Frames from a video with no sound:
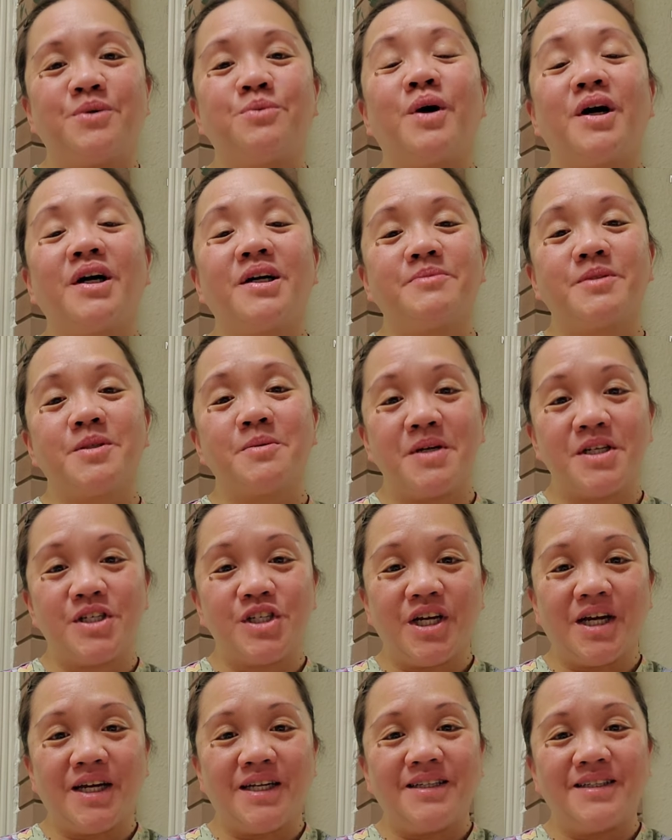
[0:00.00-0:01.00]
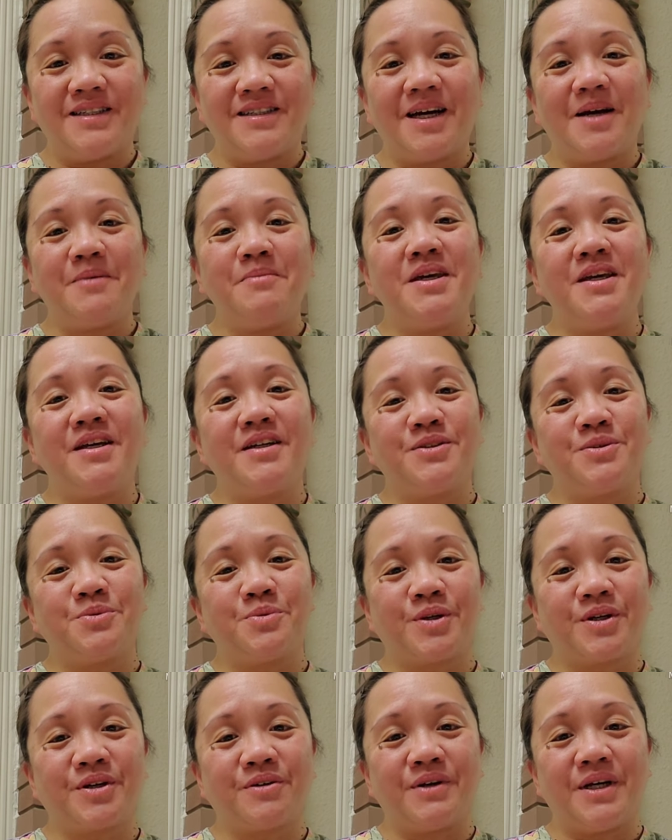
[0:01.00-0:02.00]
Welcome to my channel. I'm here at
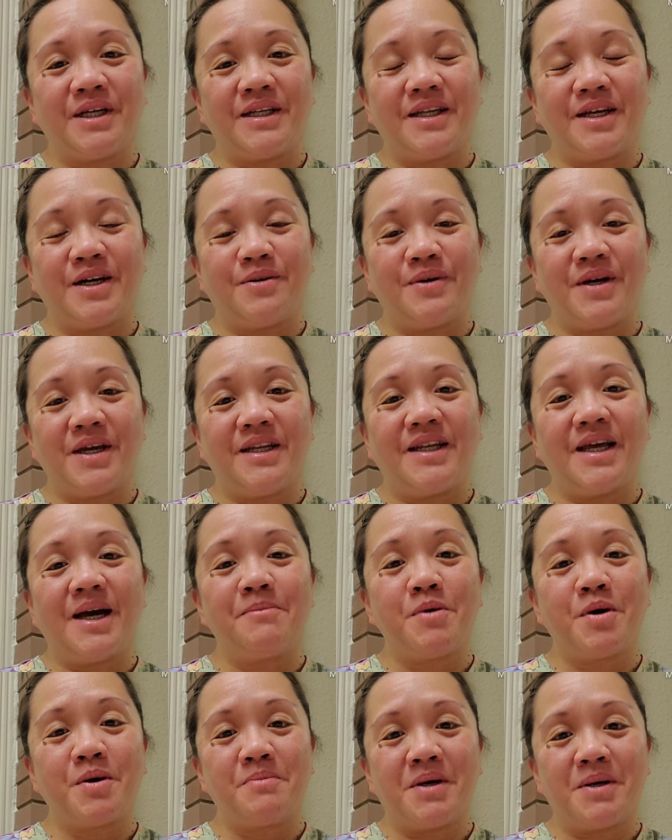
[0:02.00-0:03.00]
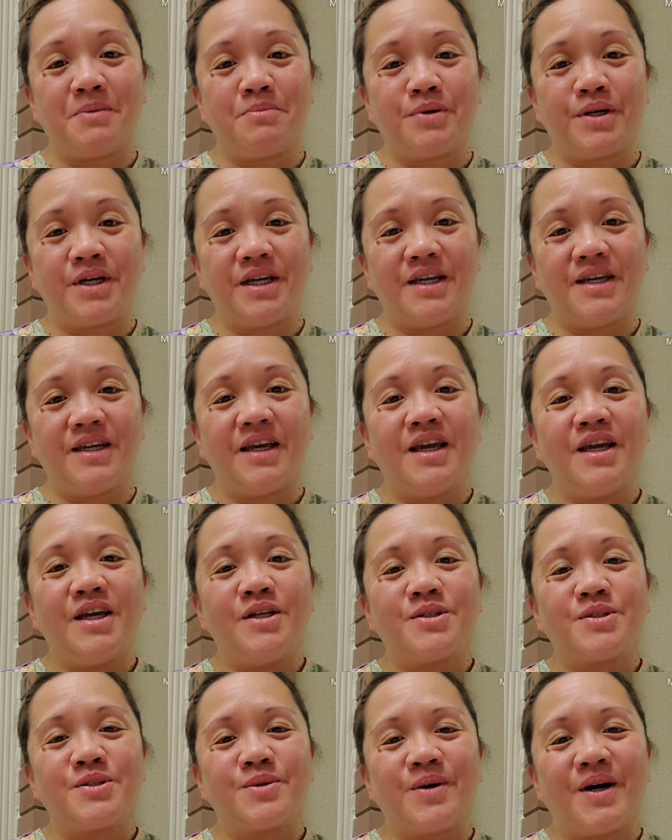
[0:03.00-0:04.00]
work right now and I'm on my break.
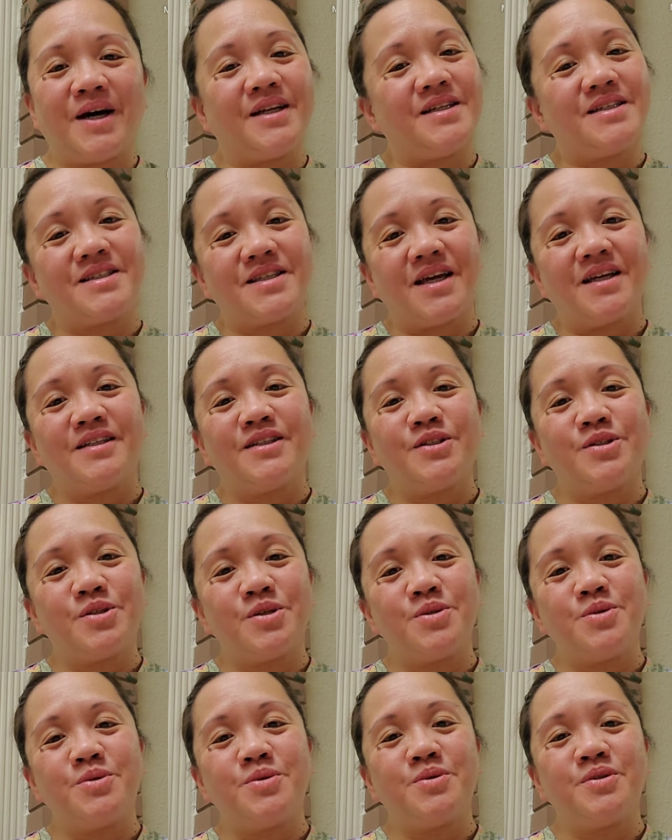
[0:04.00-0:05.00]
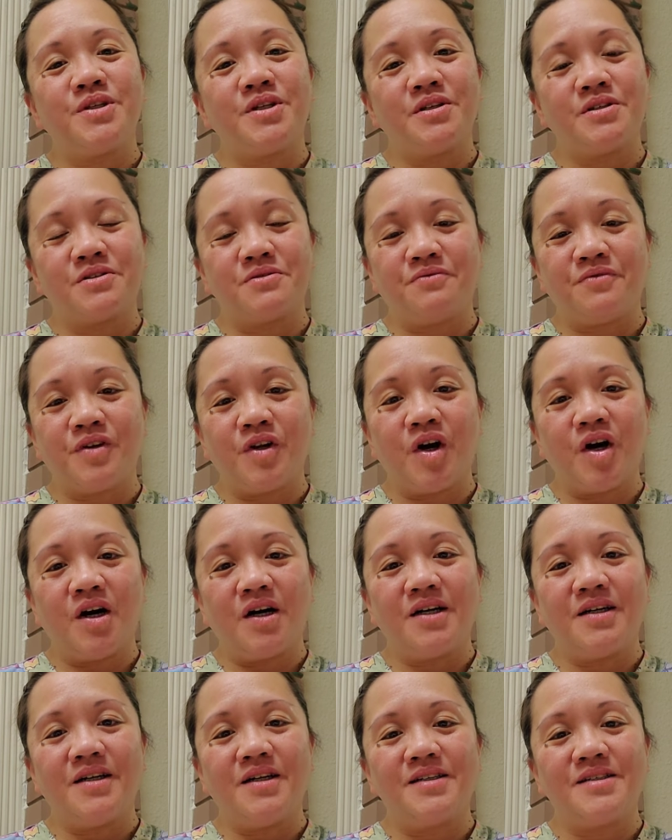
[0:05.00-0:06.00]
So I decided to do this
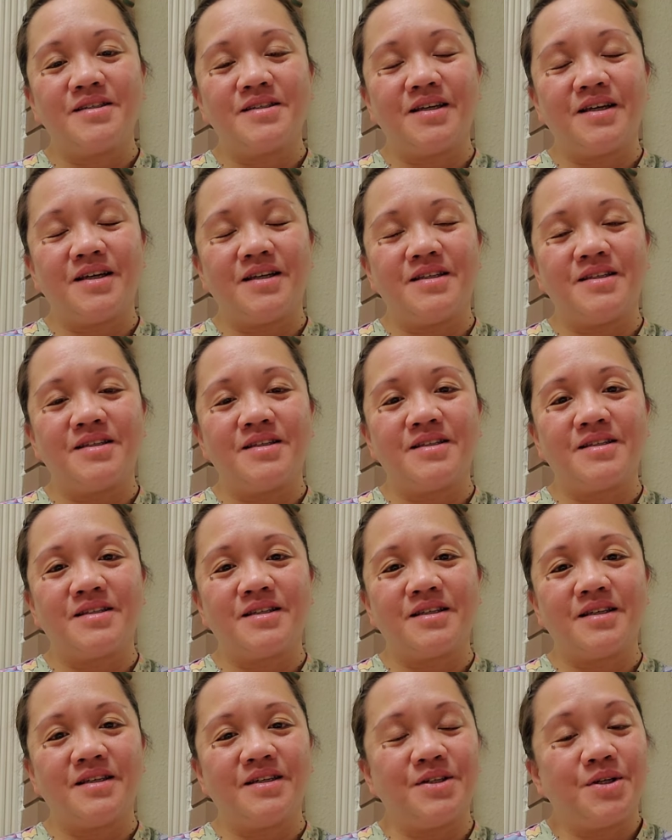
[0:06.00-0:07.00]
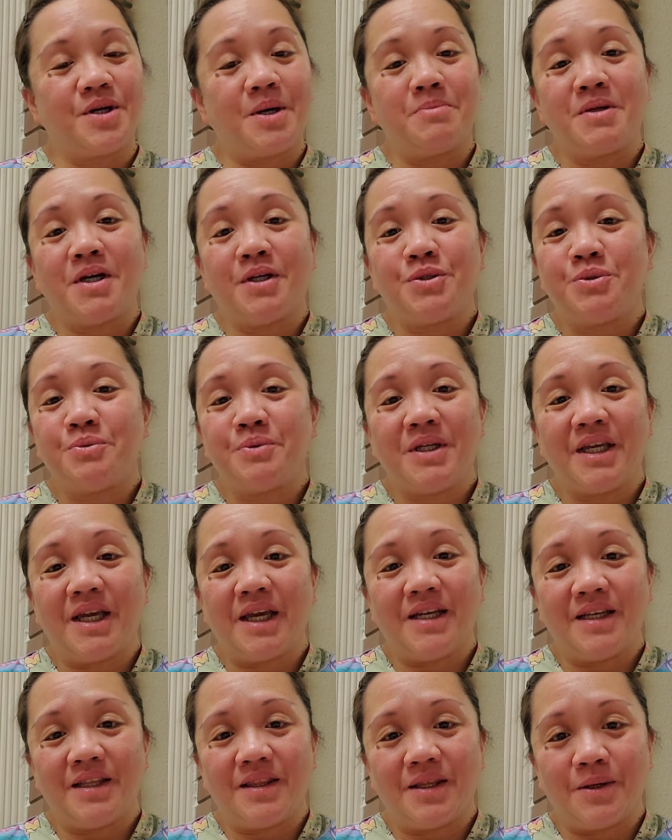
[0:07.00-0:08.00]
vlog since, you know, I'm not doing
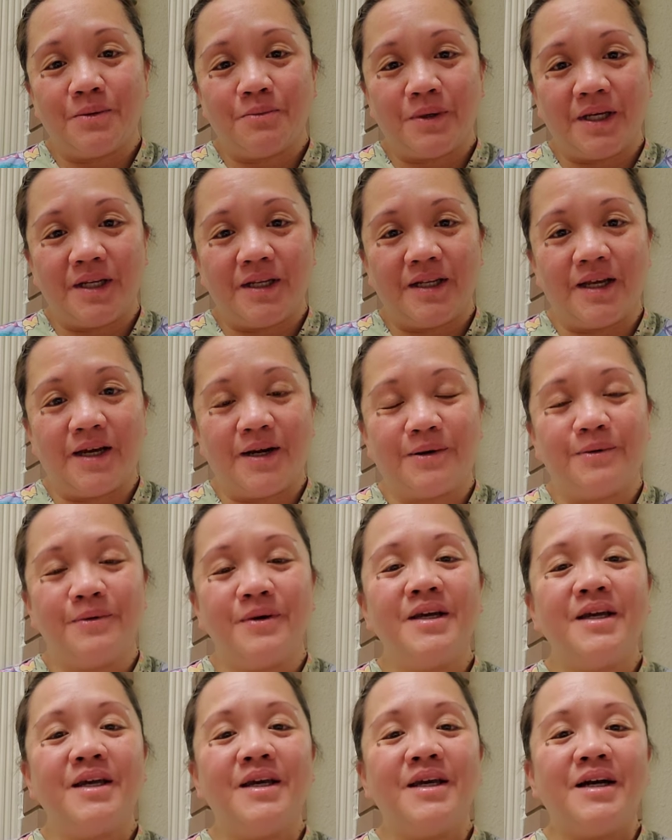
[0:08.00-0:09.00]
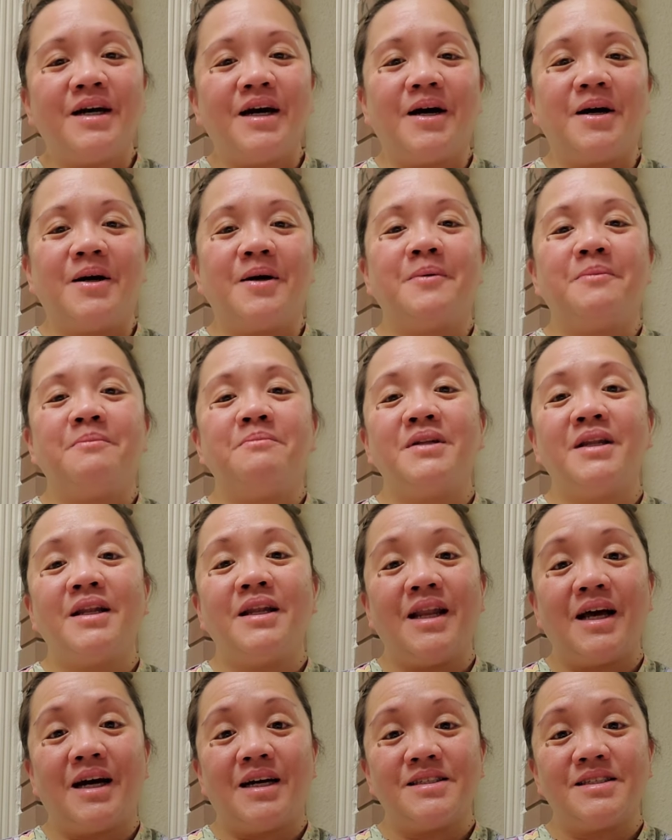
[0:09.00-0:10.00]
anything right now. Um,
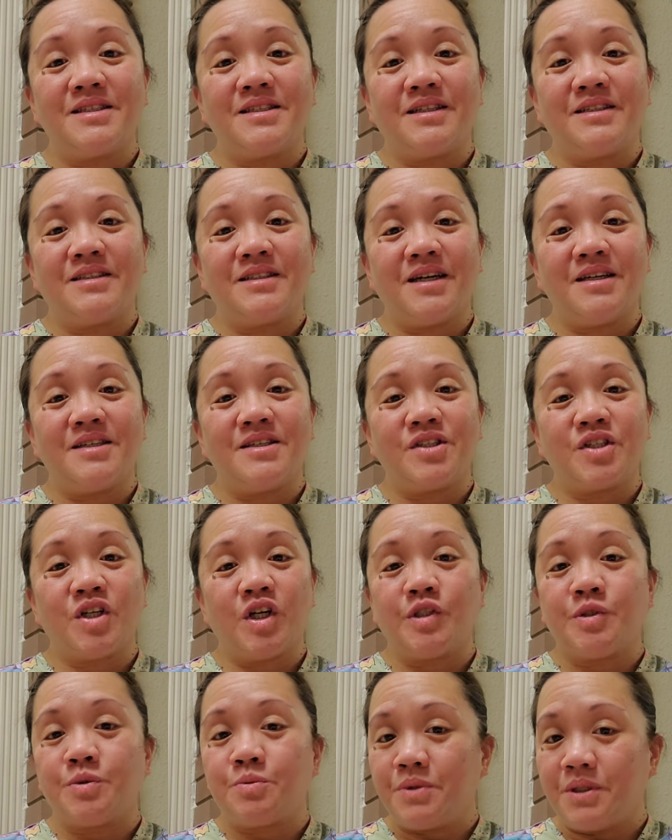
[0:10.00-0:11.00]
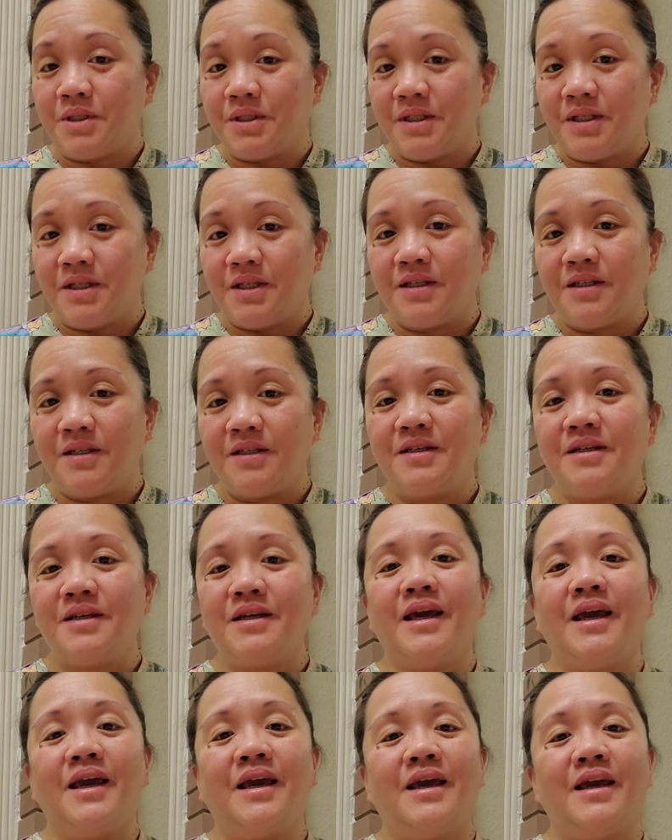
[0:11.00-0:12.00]
last night, I start reading
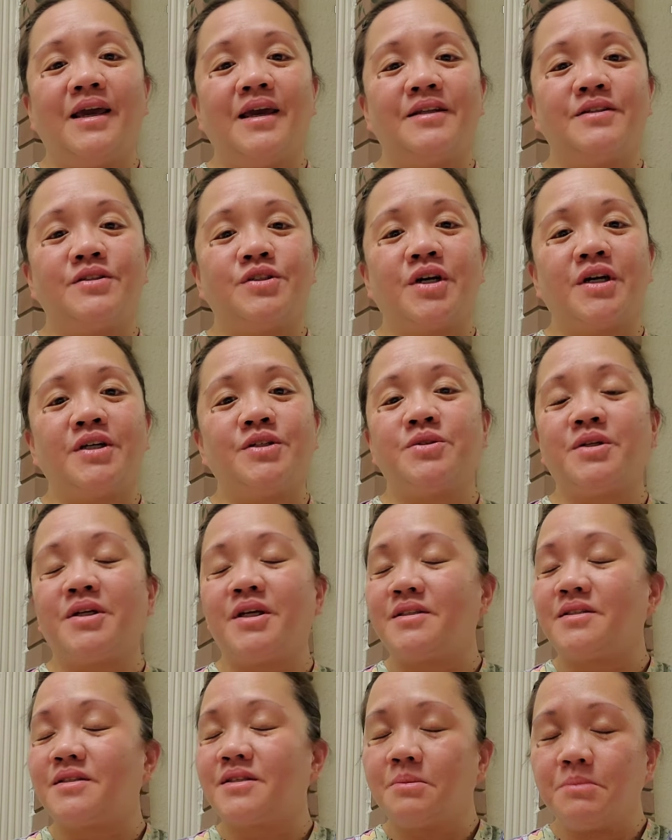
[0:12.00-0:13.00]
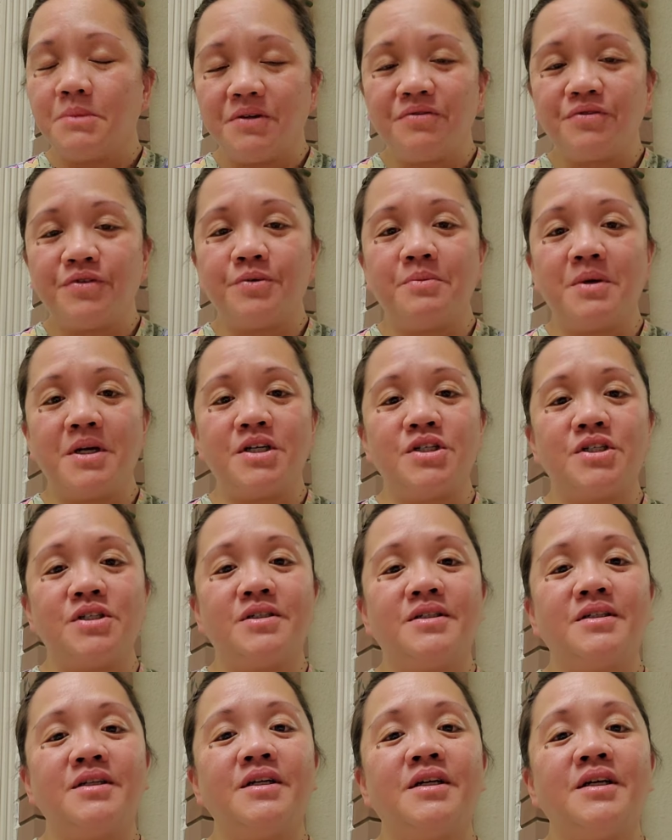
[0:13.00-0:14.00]
and trying to get some
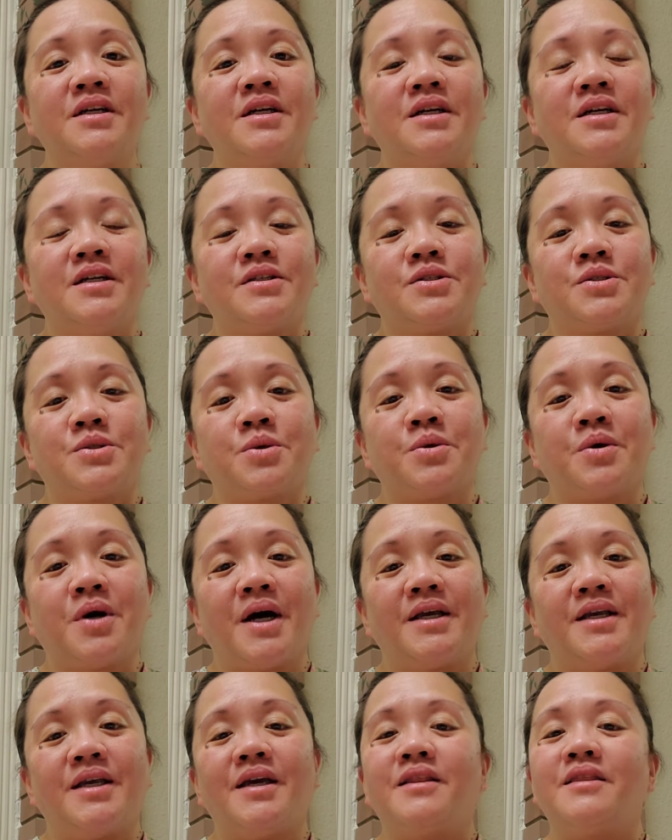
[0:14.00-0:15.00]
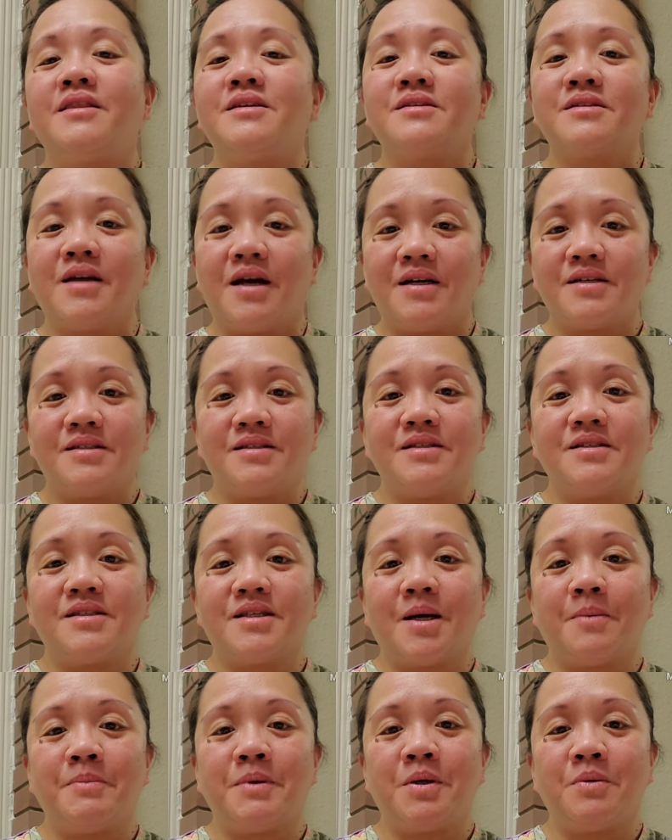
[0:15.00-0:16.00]
information so I can discuss this
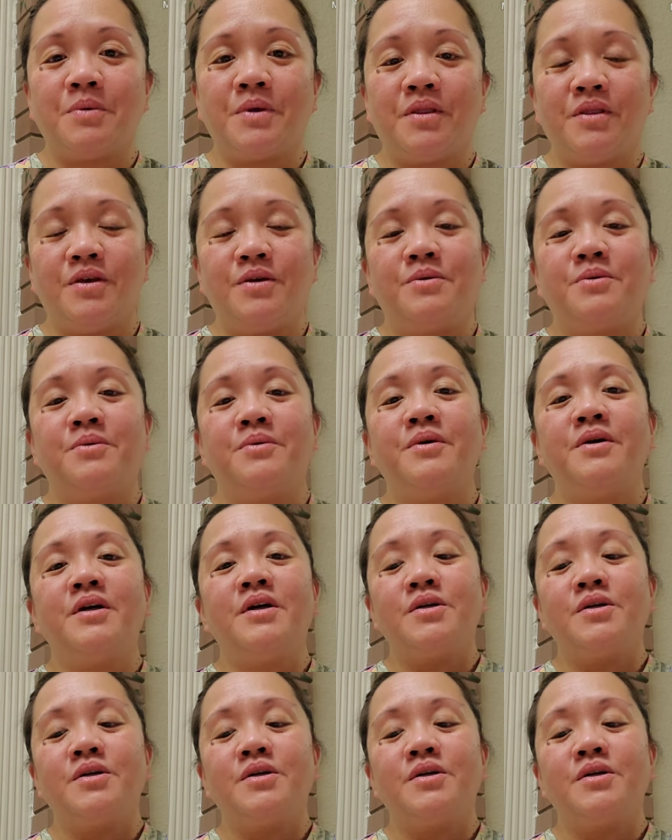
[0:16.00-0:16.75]
topic with you.